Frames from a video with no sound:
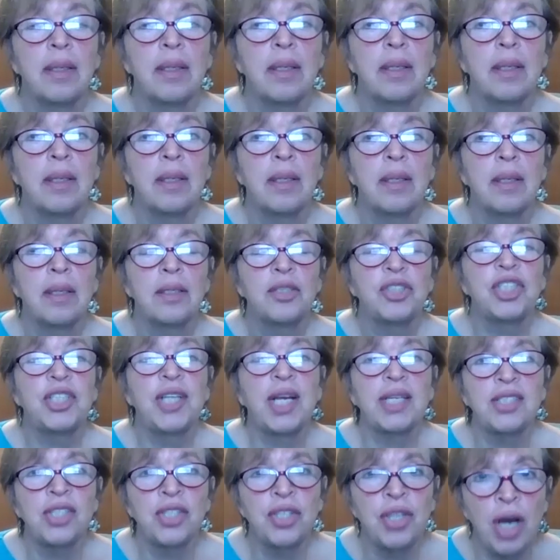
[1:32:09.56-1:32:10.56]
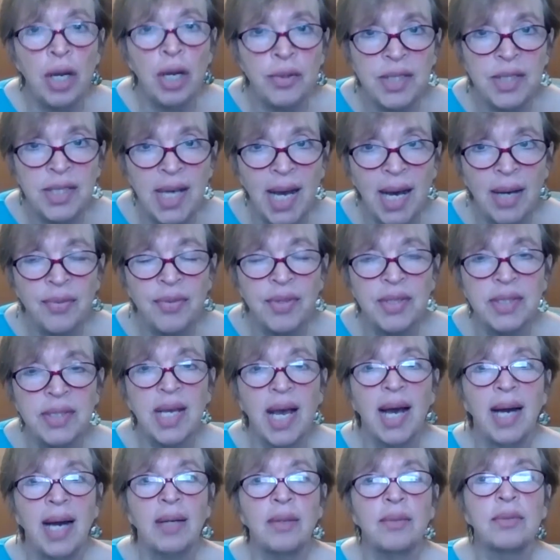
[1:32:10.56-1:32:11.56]
Oh. She doesn't know, know, South is
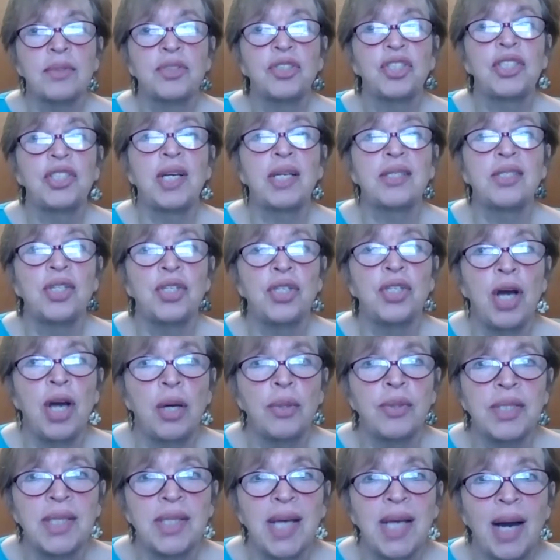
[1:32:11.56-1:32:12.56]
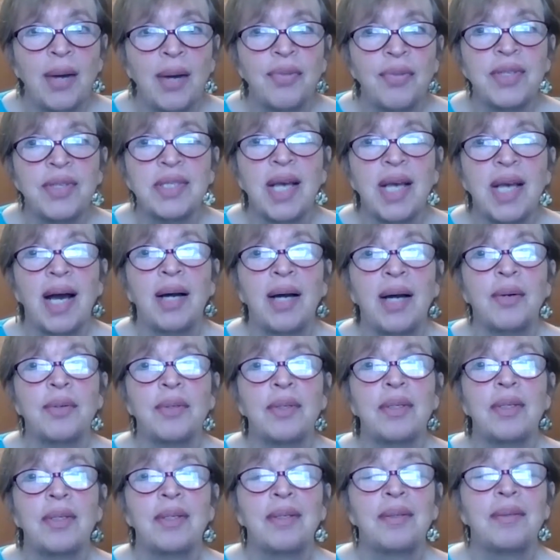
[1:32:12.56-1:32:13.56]
out. She doesn't know South is
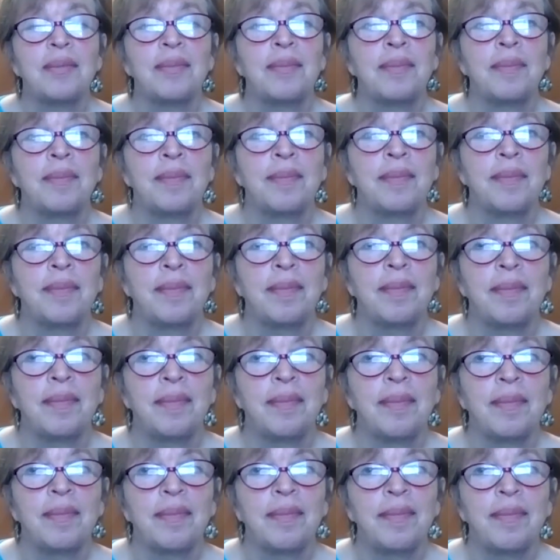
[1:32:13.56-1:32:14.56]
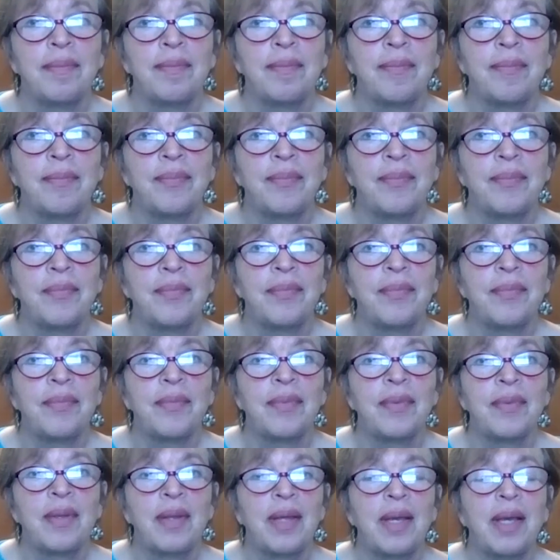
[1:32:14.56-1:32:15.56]
out. North is the dummy.
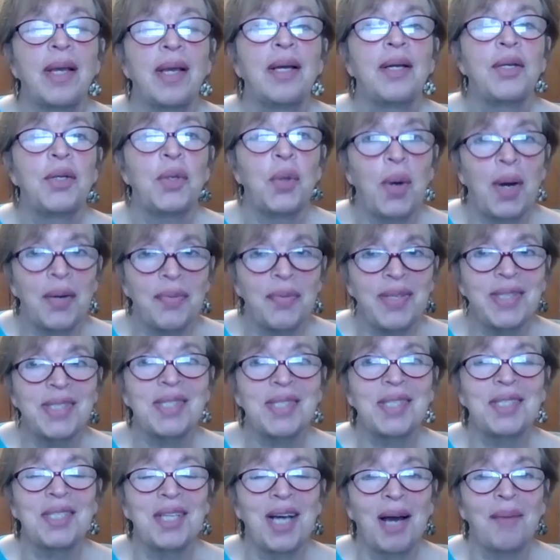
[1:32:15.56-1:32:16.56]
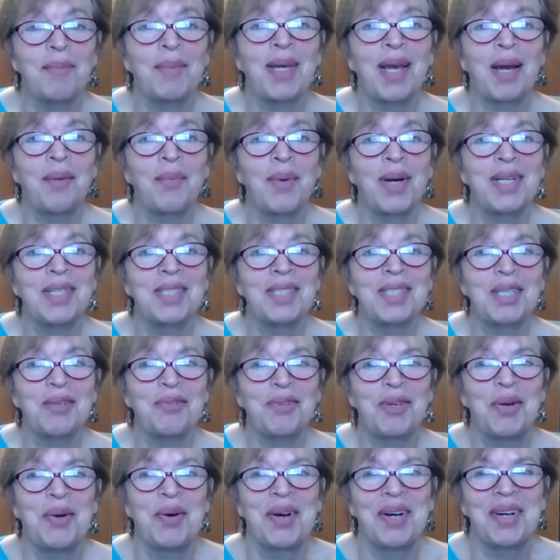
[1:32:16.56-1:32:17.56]
North is the dummy. I wanted to see
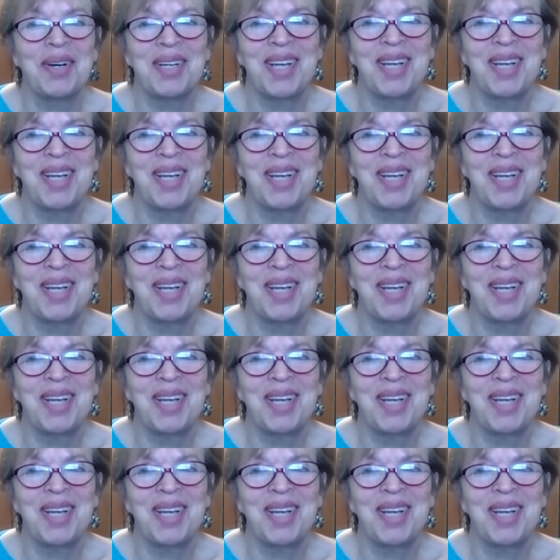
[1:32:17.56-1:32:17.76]
if you